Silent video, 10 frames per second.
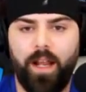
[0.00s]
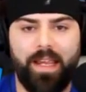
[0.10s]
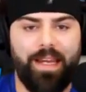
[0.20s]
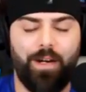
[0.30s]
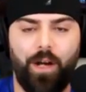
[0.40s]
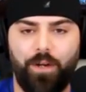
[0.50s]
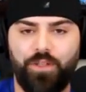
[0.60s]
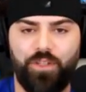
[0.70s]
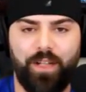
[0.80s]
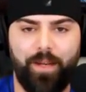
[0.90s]
What a hero,
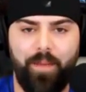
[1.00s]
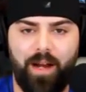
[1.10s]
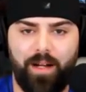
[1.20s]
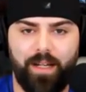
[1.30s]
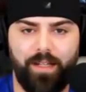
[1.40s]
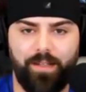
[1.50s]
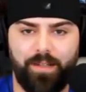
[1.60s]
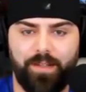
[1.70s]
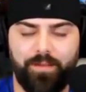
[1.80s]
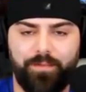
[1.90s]
shooting
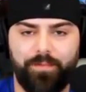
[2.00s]
Americans.